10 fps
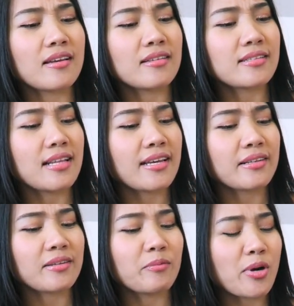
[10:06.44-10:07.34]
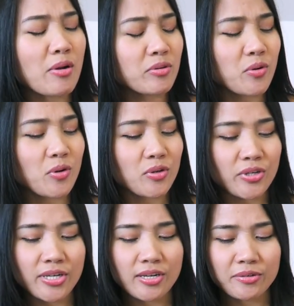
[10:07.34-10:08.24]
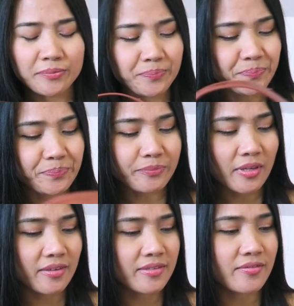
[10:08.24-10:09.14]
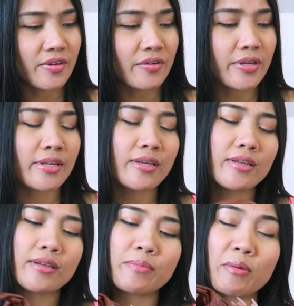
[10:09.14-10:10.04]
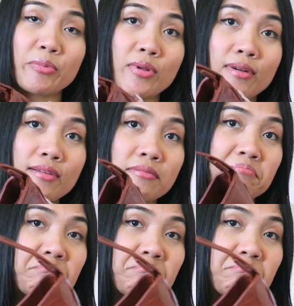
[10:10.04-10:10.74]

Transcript: it's like the brown color now is very popular.